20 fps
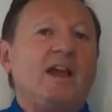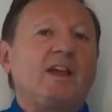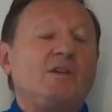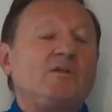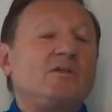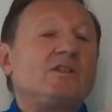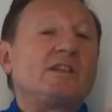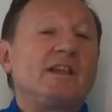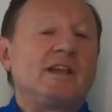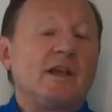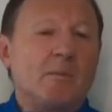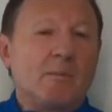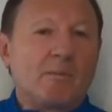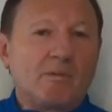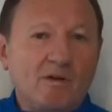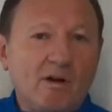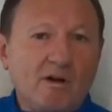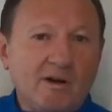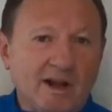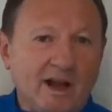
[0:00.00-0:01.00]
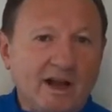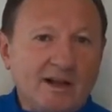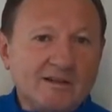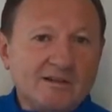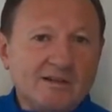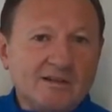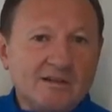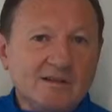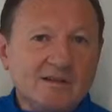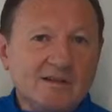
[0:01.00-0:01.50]
You see a
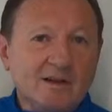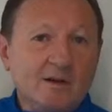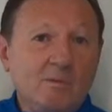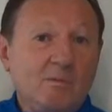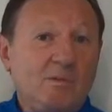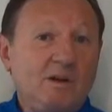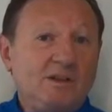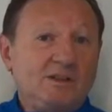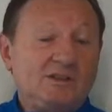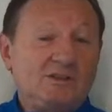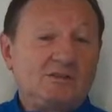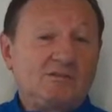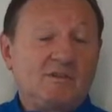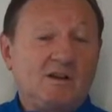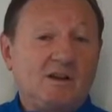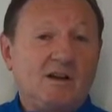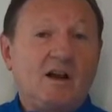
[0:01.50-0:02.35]
product which